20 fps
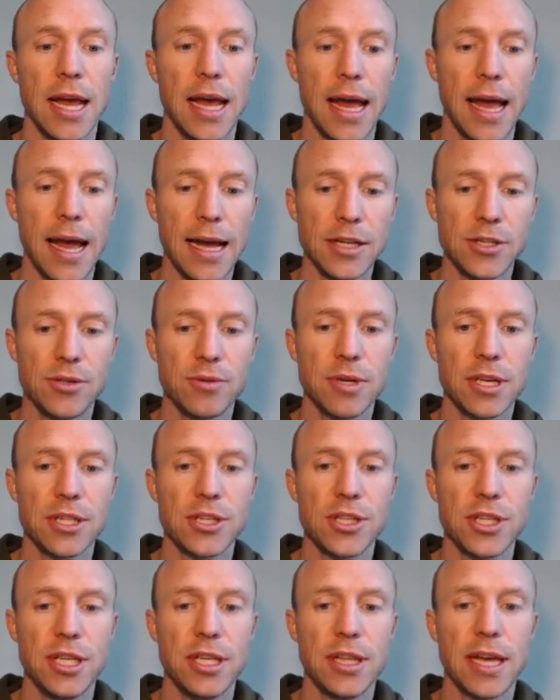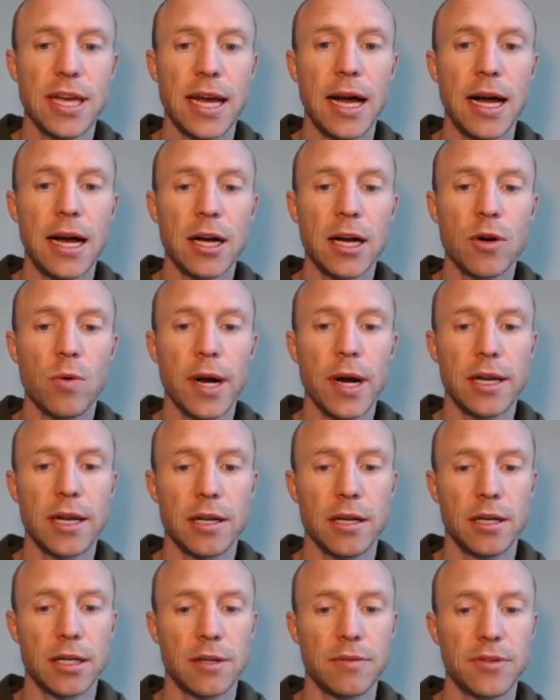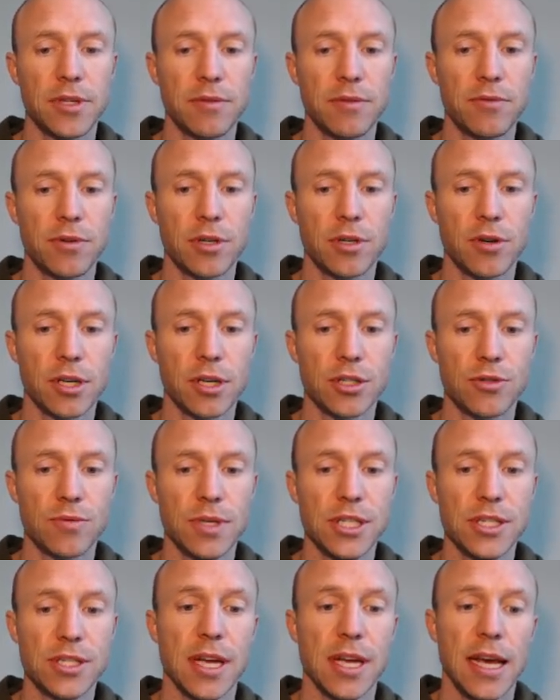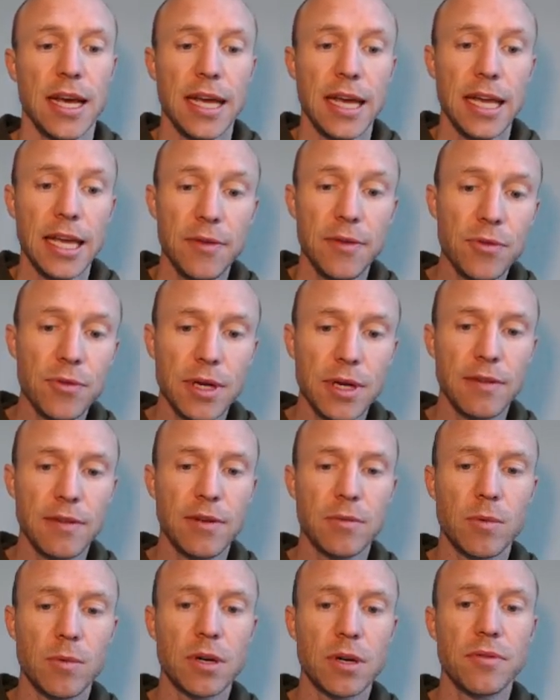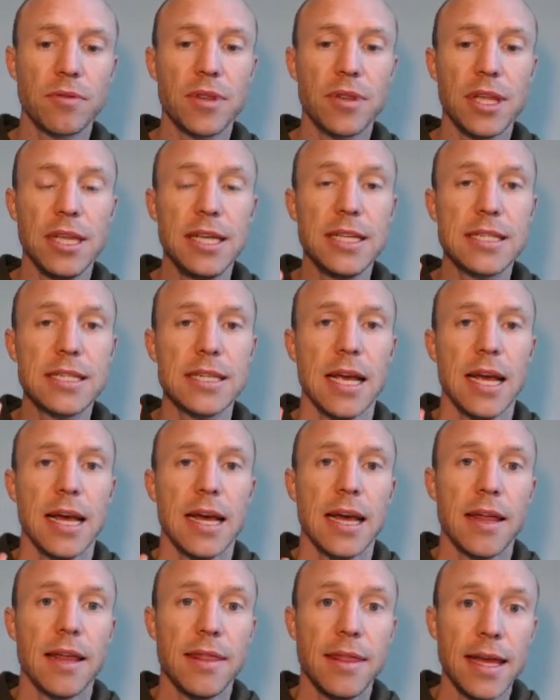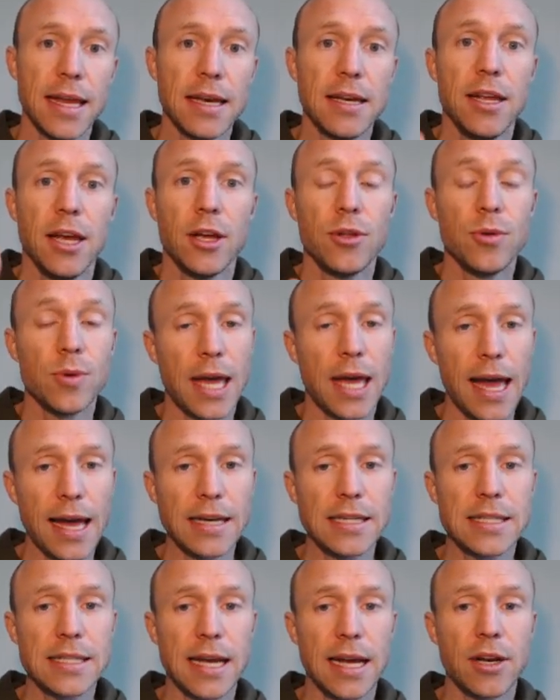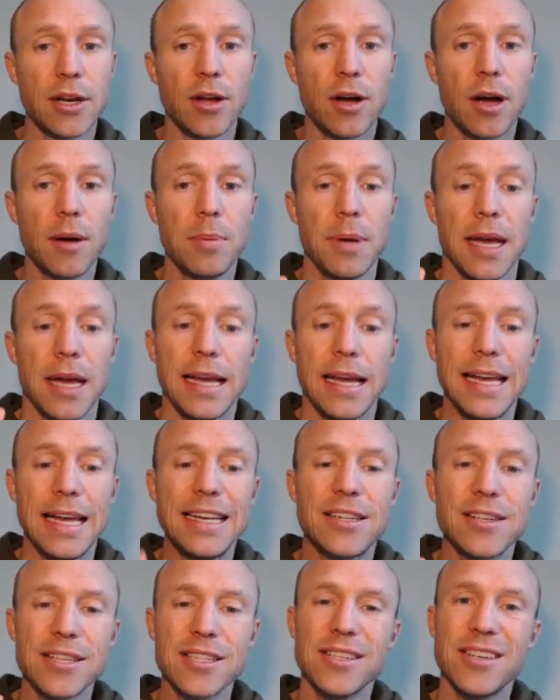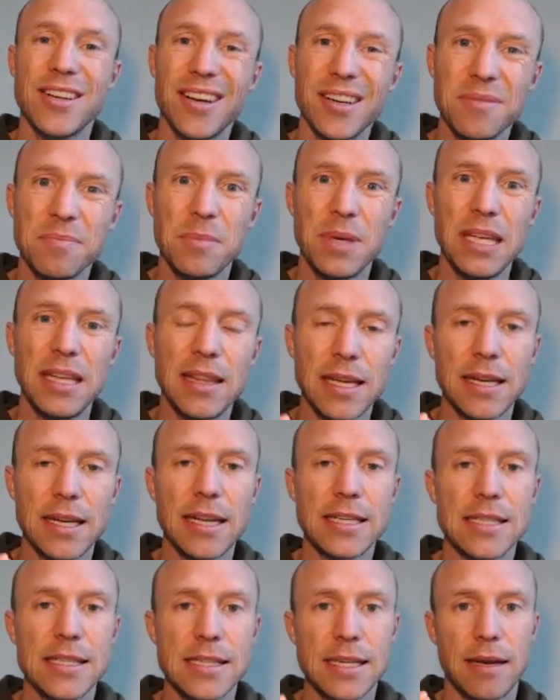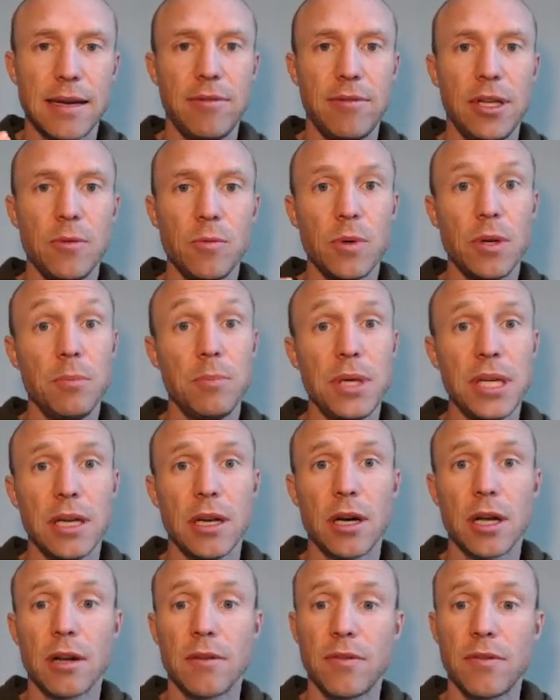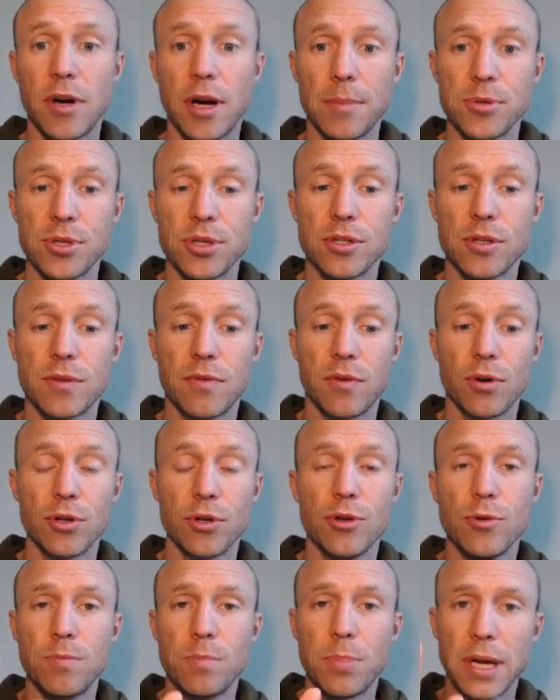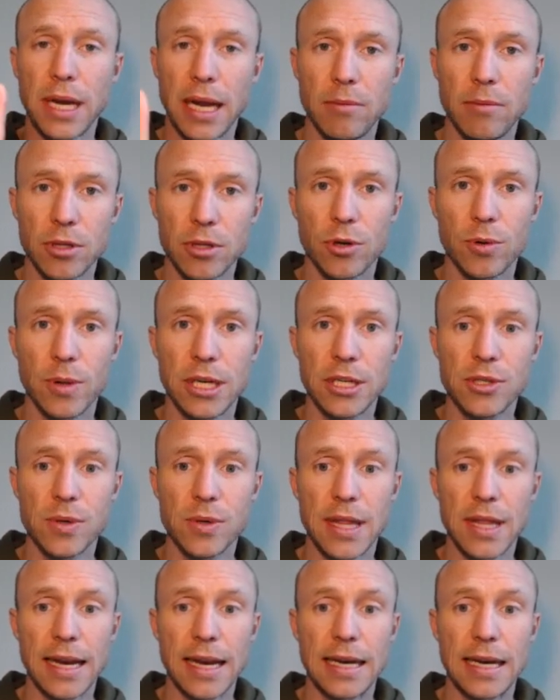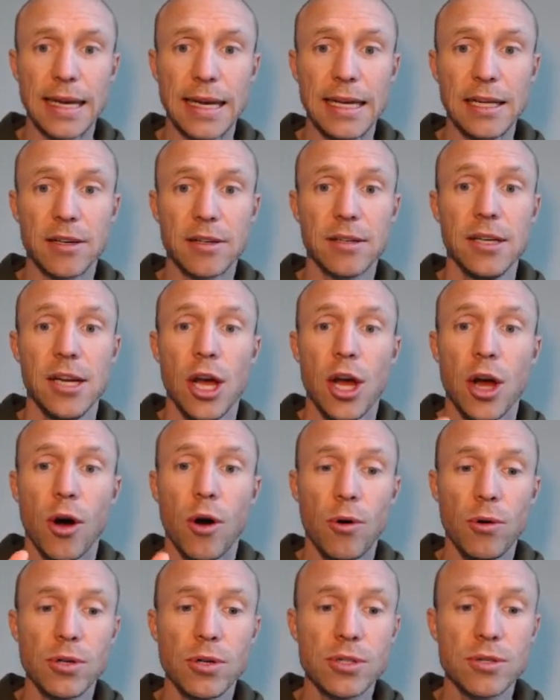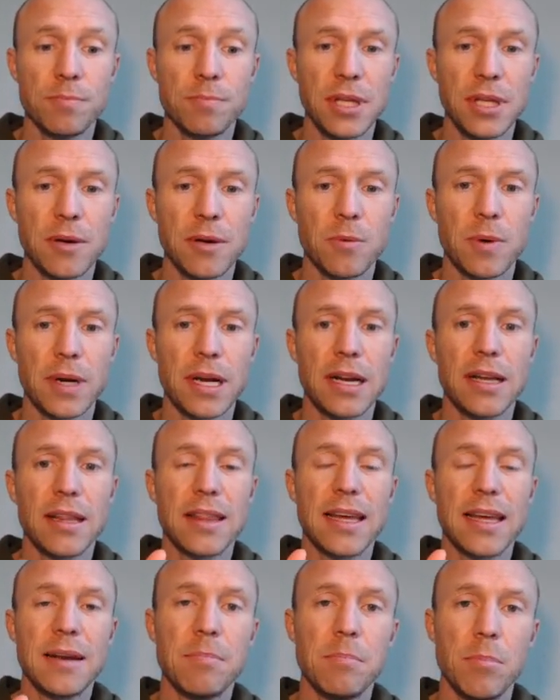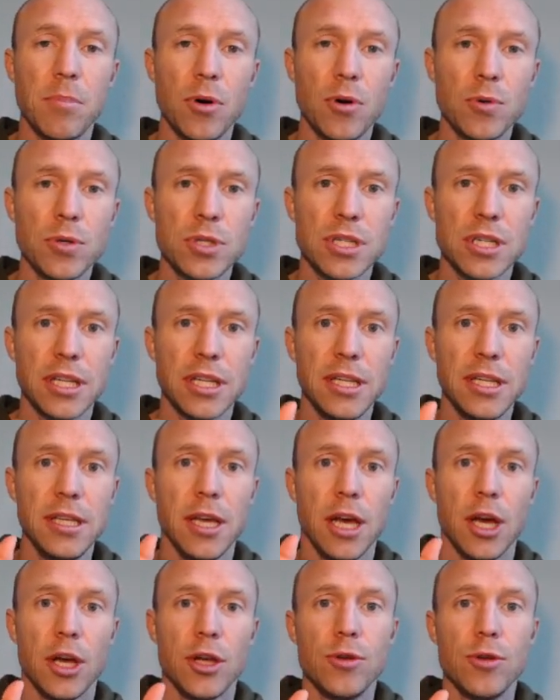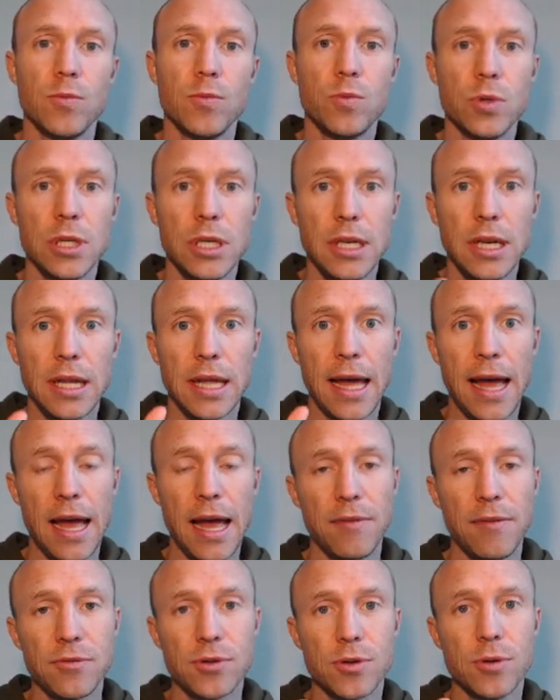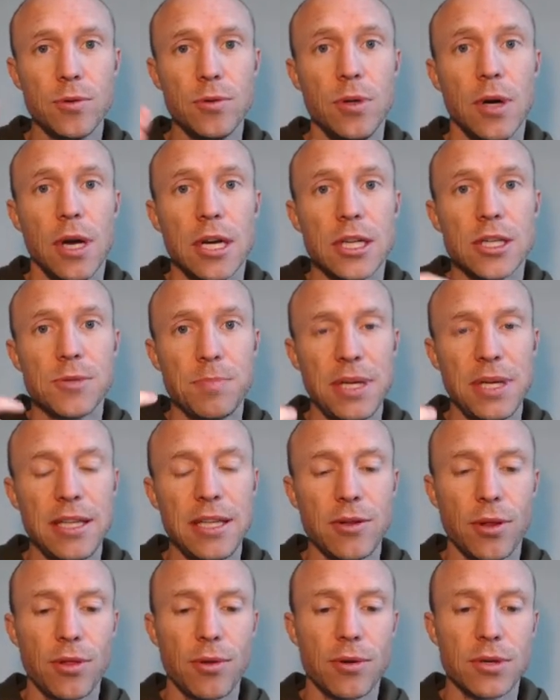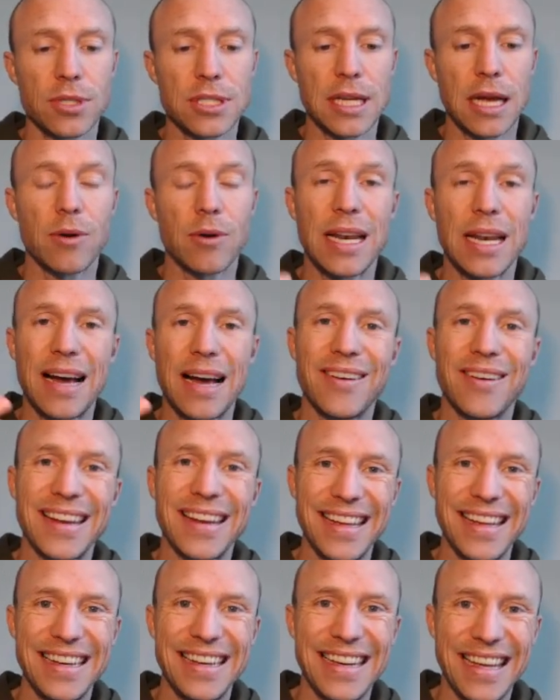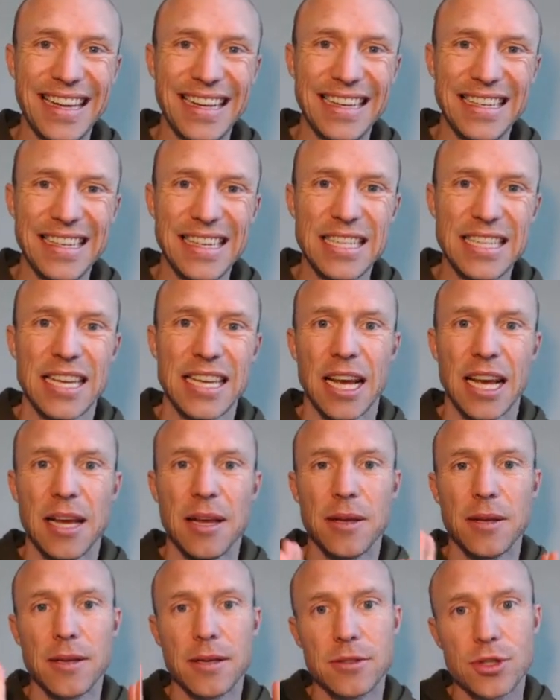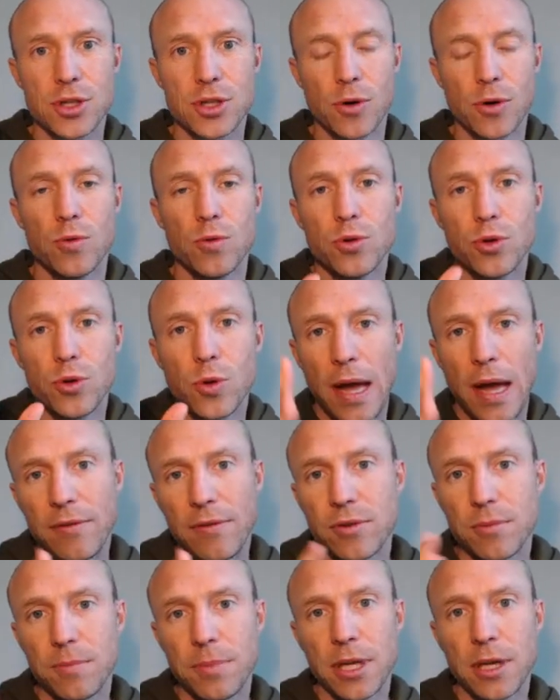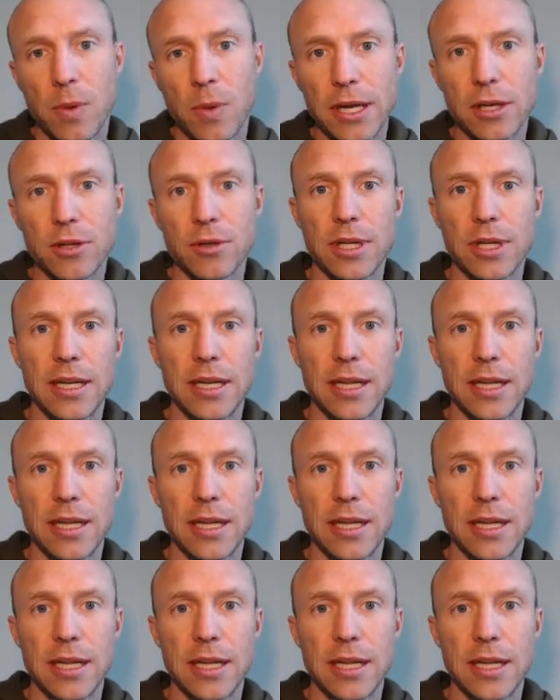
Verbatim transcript: As you can see, there are quite a lot of different countries. If you live in one of these, then you can sign up. It does not mean there necessarily will be a lot of options for you, but I will go into that later. Also be aware that mostly you will have to speak your thoughts out loud in English, so you have to be quite good at